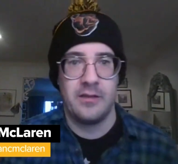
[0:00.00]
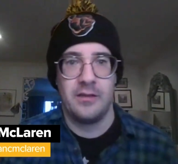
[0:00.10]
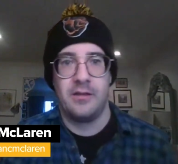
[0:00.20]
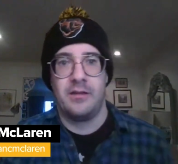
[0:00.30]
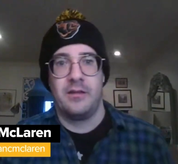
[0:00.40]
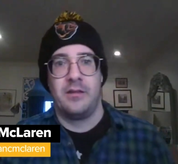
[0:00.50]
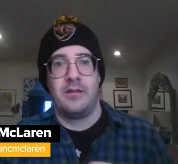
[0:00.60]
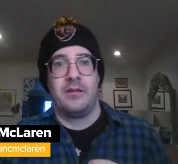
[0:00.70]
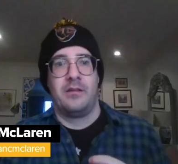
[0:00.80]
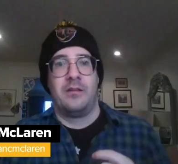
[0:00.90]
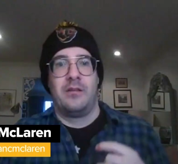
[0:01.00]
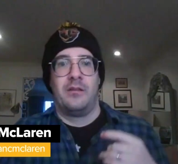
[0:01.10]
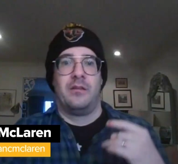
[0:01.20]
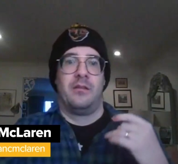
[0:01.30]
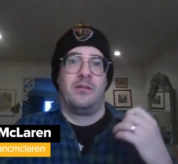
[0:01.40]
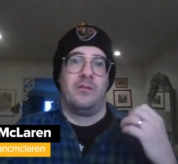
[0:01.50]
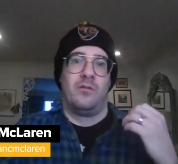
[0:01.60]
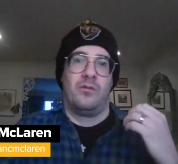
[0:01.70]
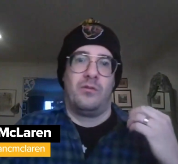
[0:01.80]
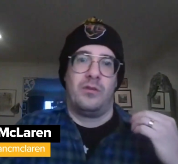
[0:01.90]

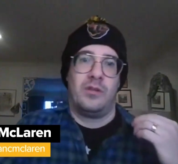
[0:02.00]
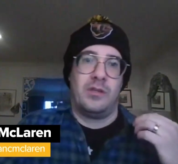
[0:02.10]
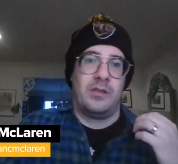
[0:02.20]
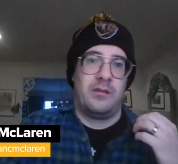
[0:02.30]
Nobody speaks.